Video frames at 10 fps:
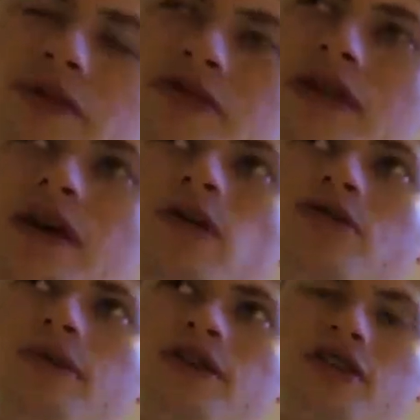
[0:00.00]
So yeah, awesome,
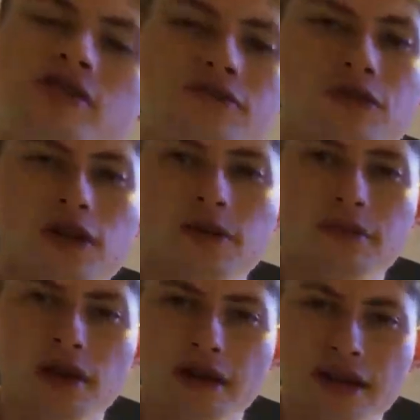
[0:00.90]
mate. Cheers for
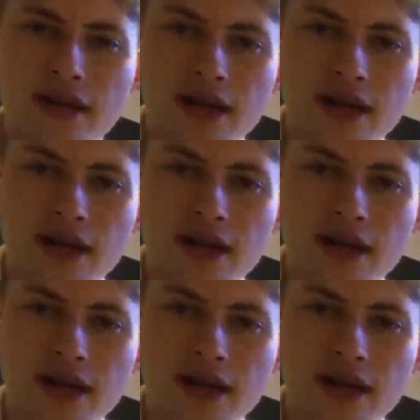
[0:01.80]
liking that.